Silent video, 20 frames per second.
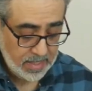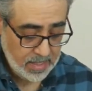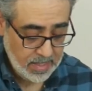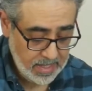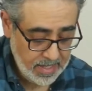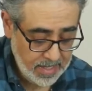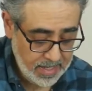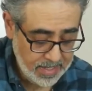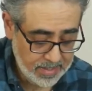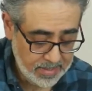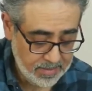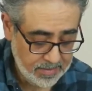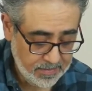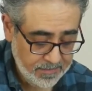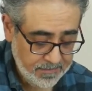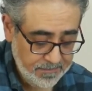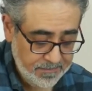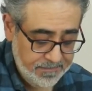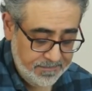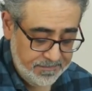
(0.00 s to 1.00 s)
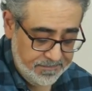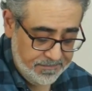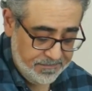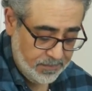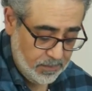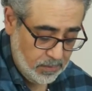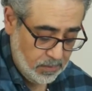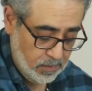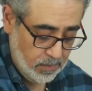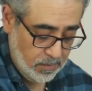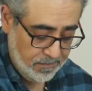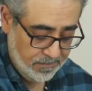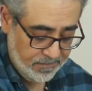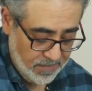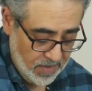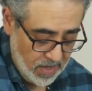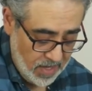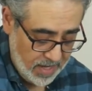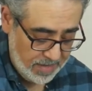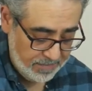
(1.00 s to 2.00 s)
and 4 or
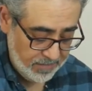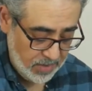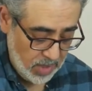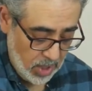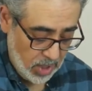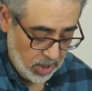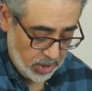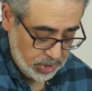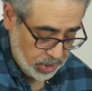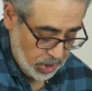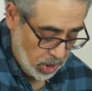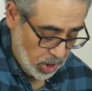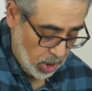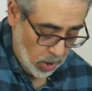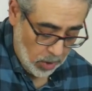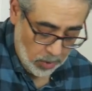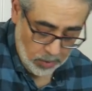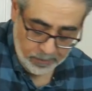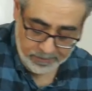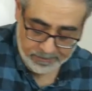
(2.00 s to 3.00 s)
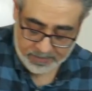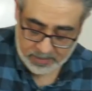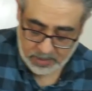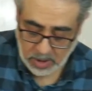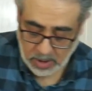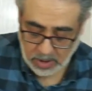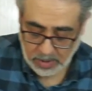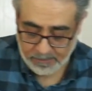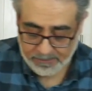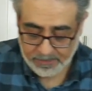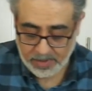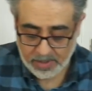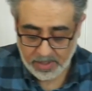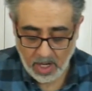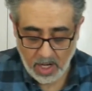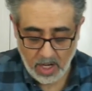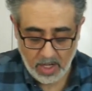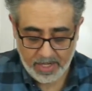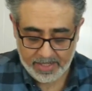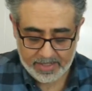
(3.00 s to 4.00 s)
5 large cloves of
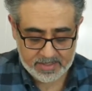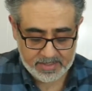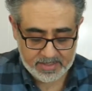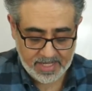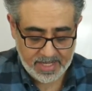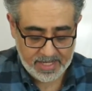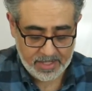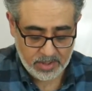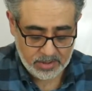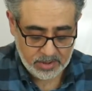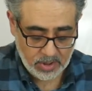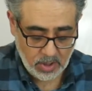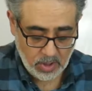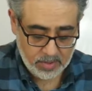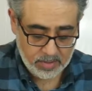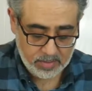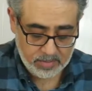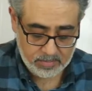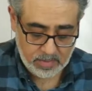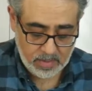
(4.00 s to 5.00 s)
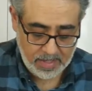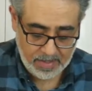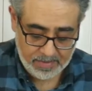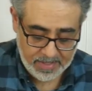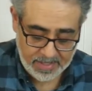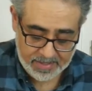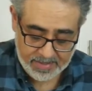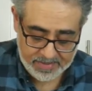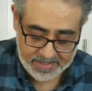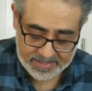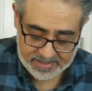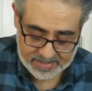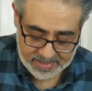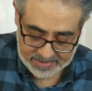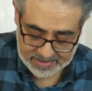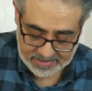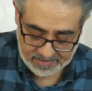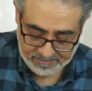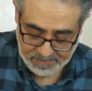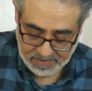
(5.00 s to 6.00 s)
garlic. Skins on, none of these
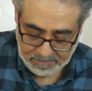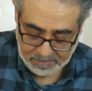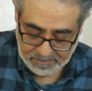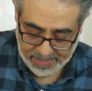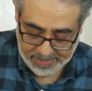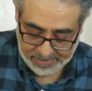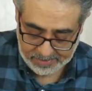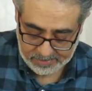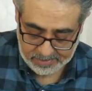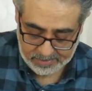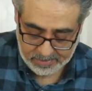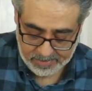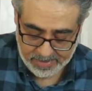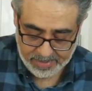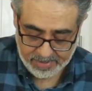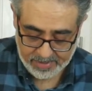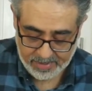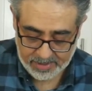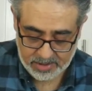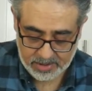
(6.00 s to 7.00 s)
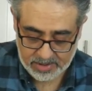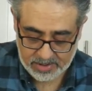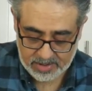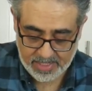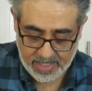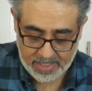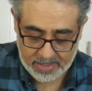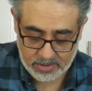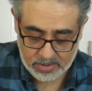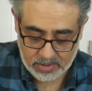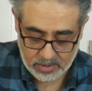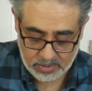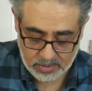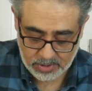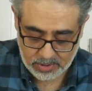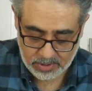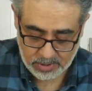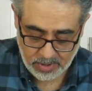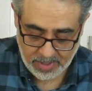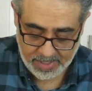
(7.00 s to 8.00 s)
things have been peeled or anything, just skins on,
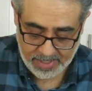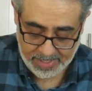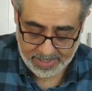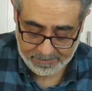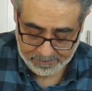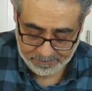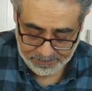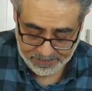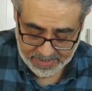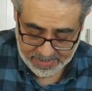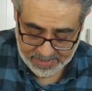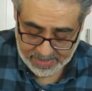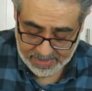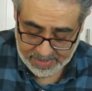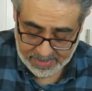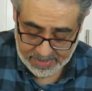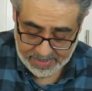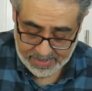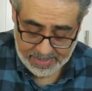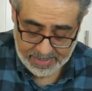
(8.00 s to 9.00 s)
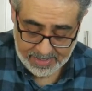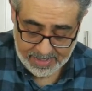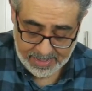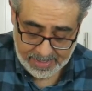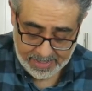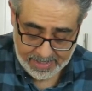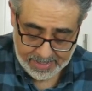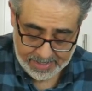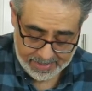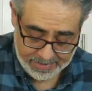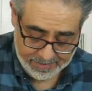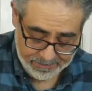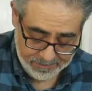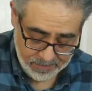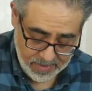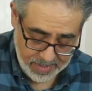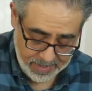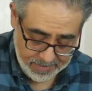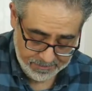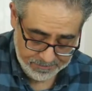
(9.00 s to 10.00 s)
straight in.
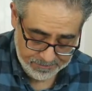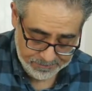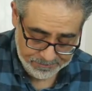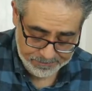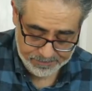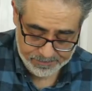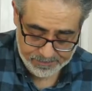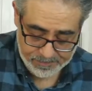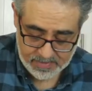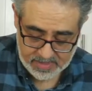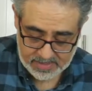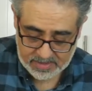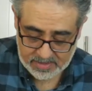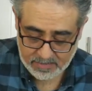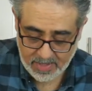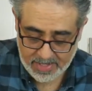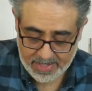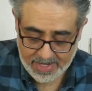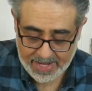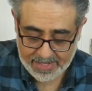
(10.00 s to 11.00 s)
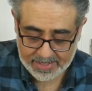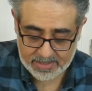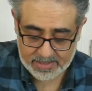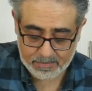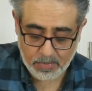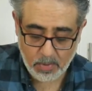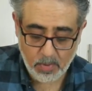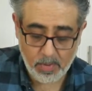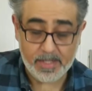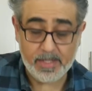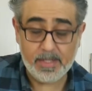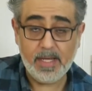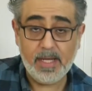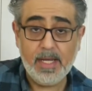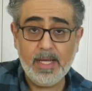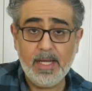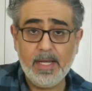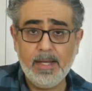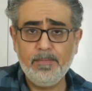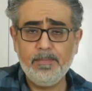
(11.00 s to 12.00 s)
Right, this is my next point.
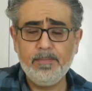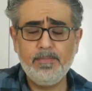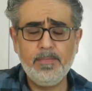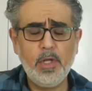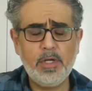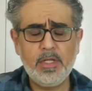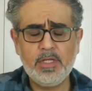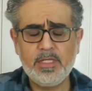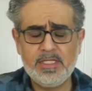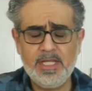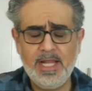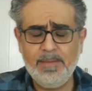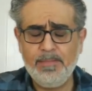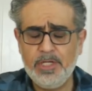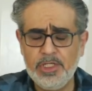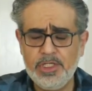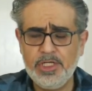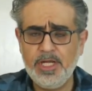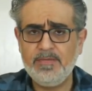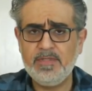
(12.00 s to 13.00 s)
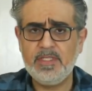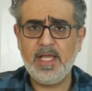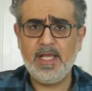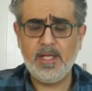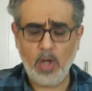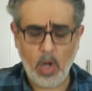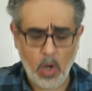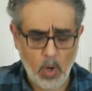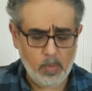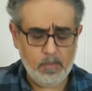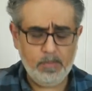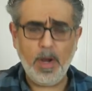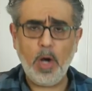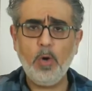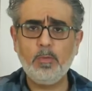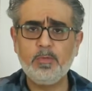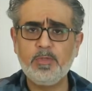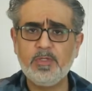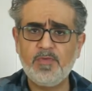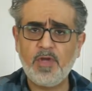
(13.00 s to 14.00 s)
A lot of the celebrity chefs take whole
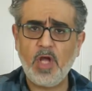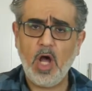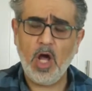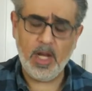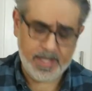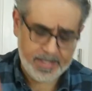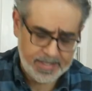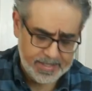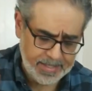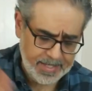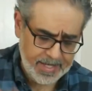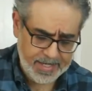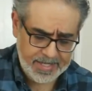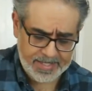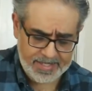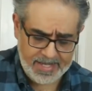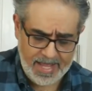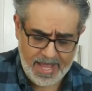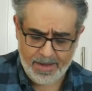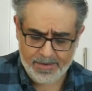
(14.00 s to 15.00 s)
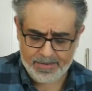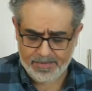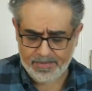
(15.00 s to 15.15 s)
bulbs of garlic and cut it down and